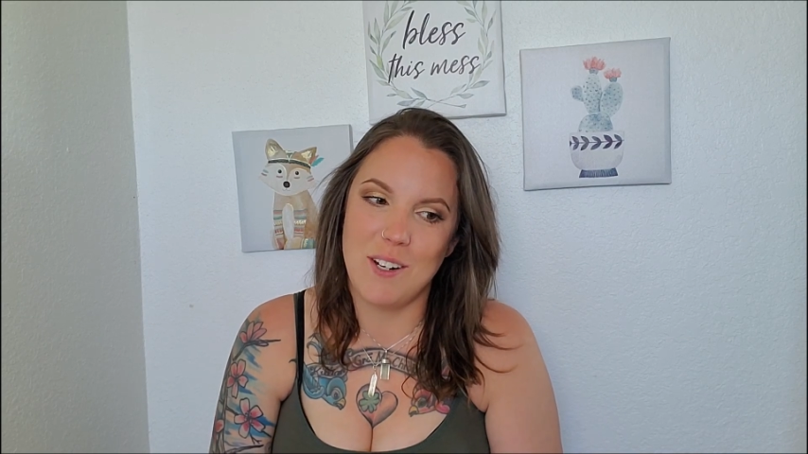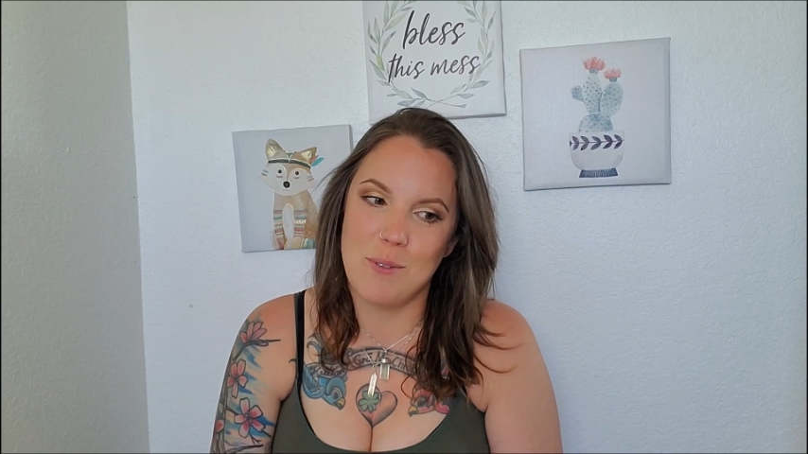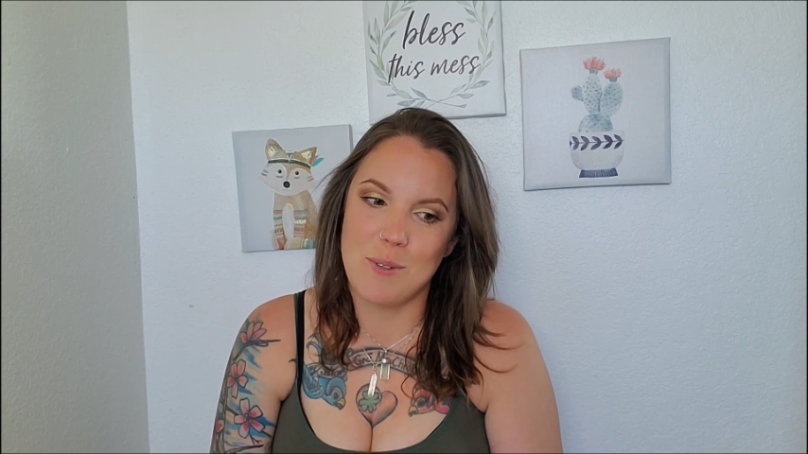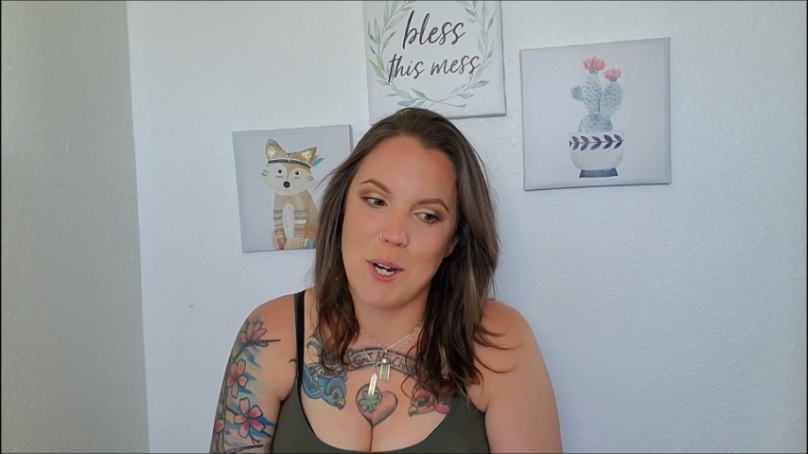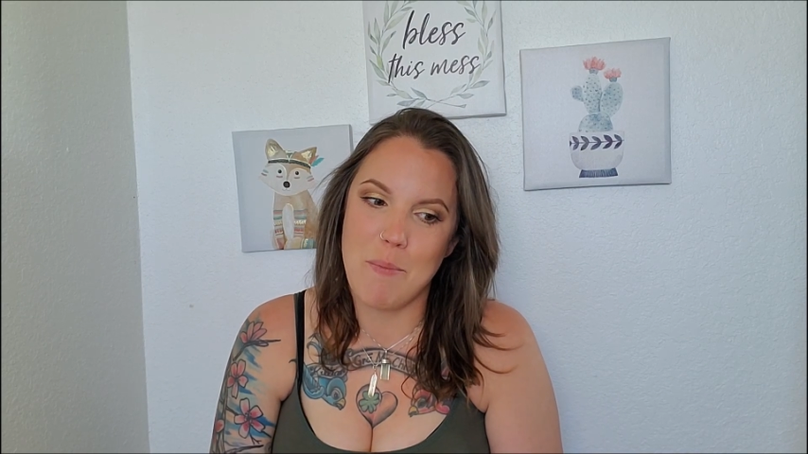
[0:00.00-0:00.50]

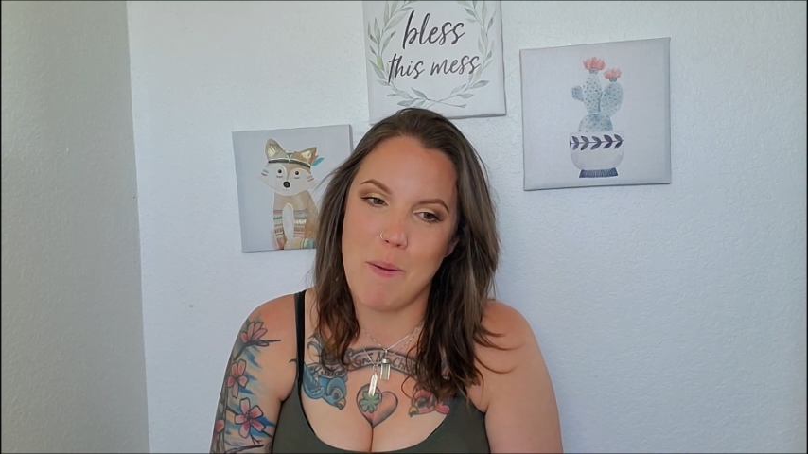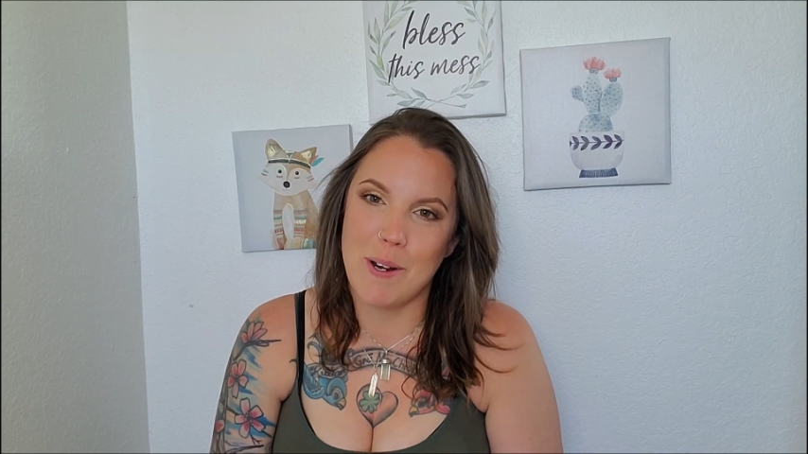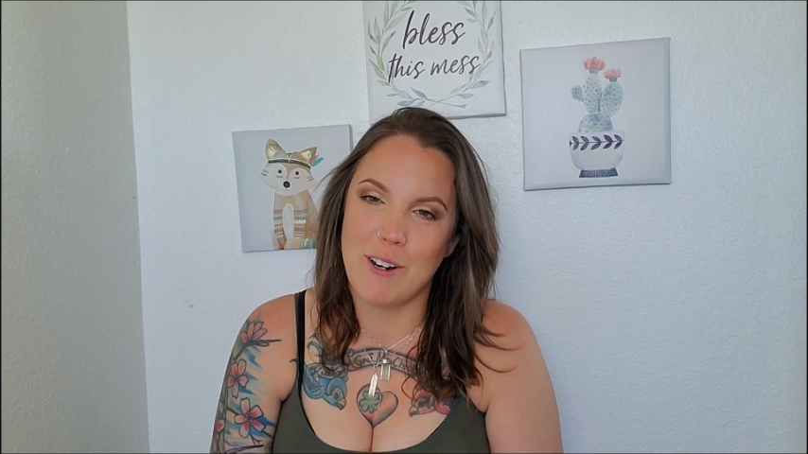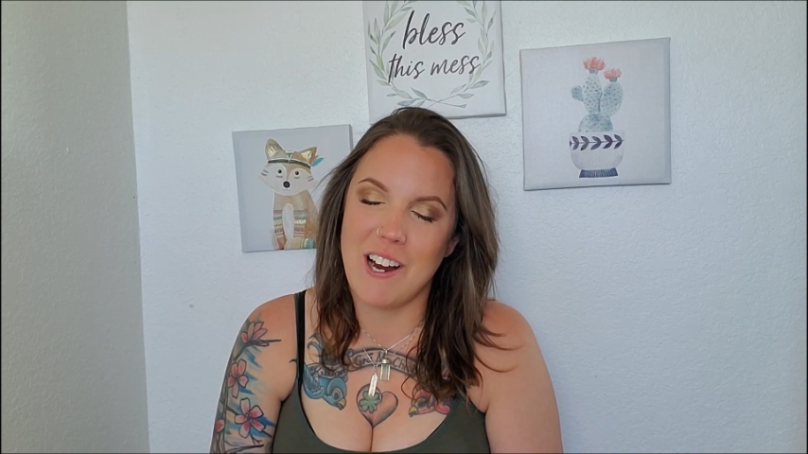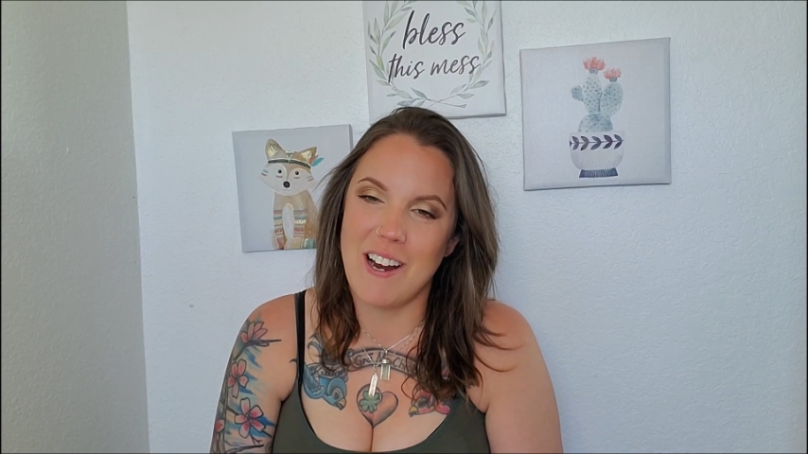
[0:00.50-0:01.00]
about my
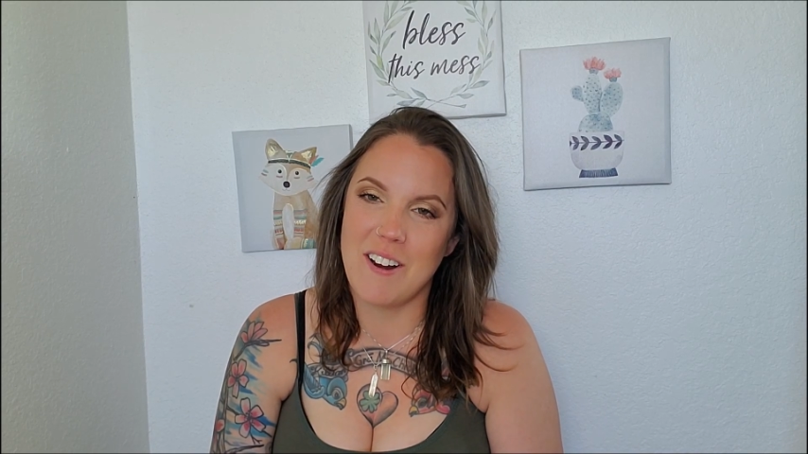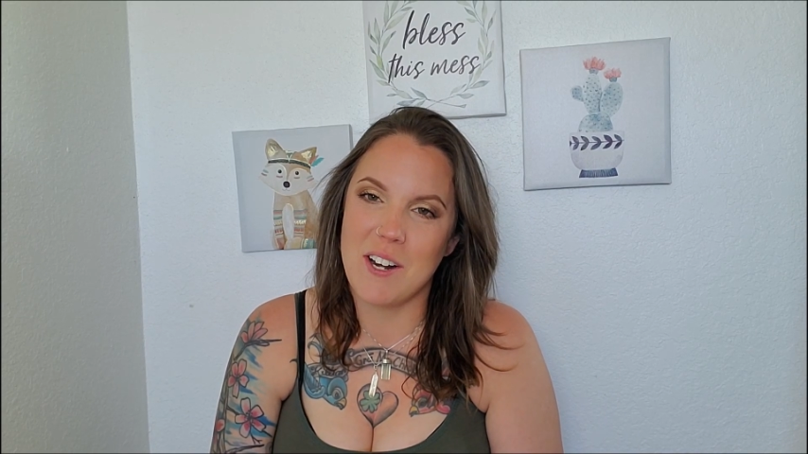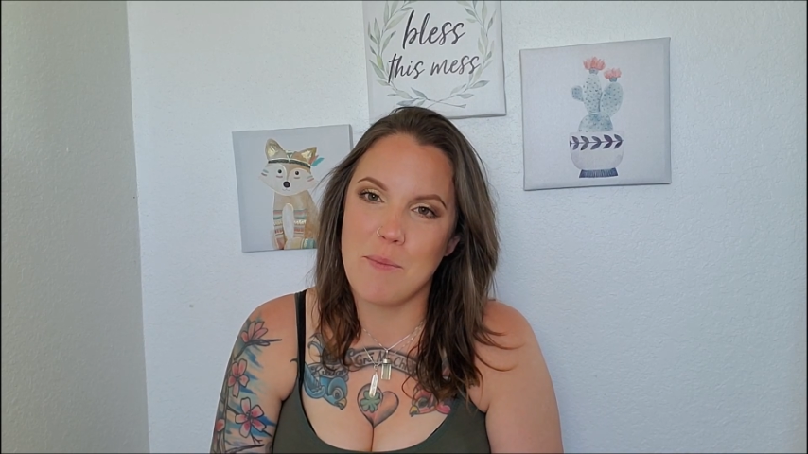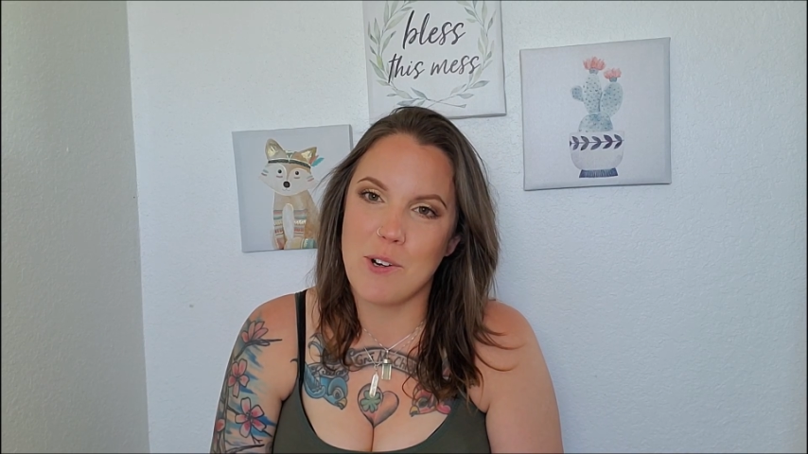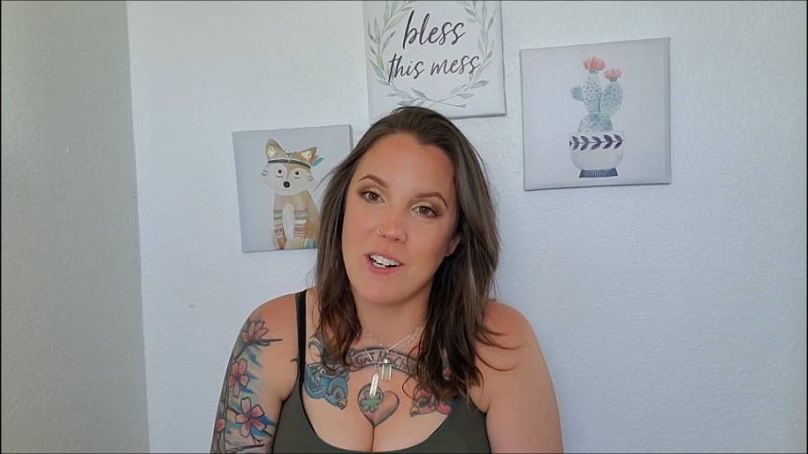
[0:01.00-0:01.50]
gray hair
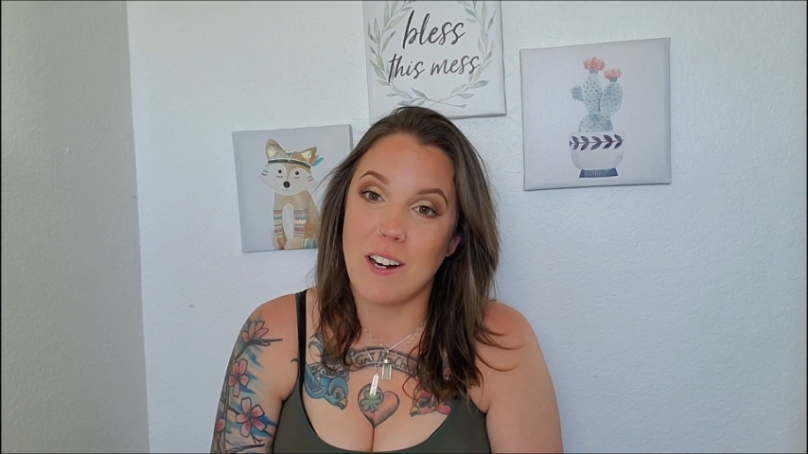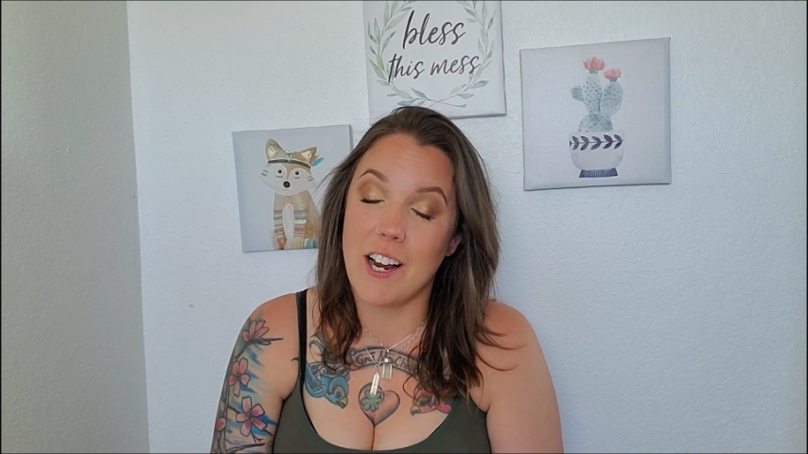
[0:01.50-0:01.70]
anymore.